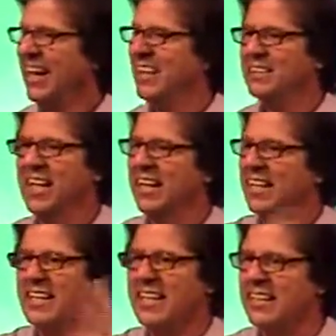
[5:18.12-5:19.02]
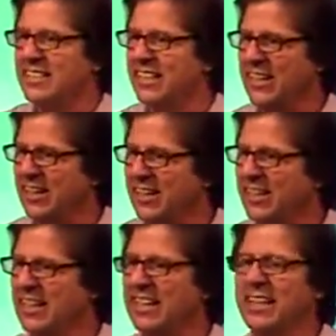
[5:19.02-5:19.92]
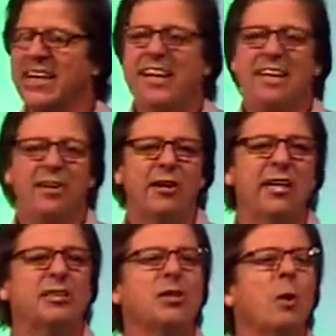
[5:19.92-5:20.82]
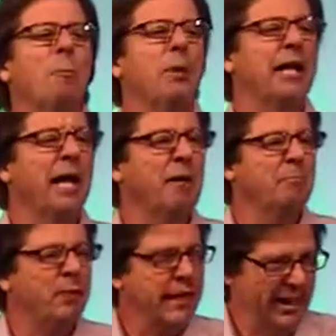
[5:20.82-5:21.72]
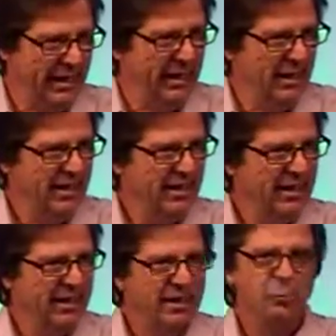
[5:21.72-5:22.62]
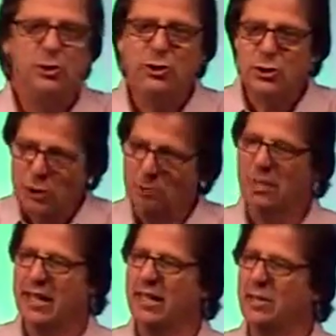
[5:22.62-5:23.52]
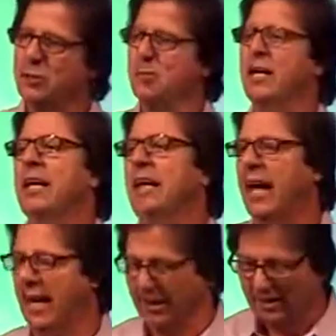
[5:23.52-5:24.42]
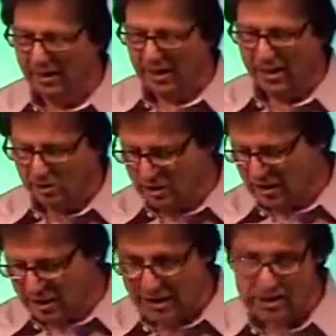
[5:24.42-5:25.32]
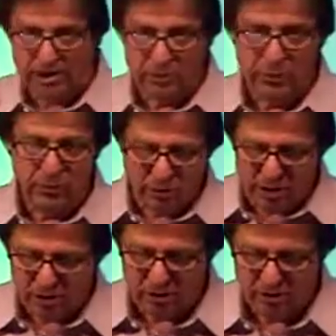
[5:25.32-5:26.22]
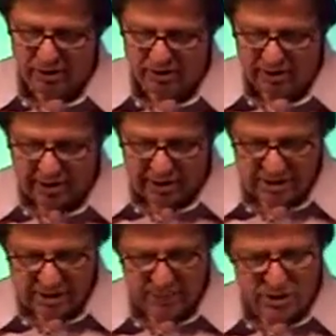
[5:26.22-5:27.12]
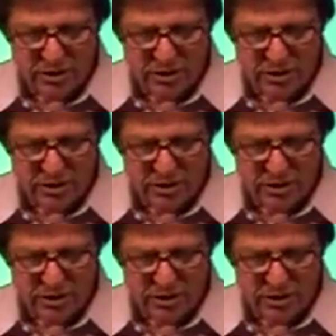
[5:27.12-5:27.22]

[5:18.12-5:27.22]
it's not that he doesn't hear it, there is no plan B which is your plan, there's plan A. And you'll see this as we read through this. It says, But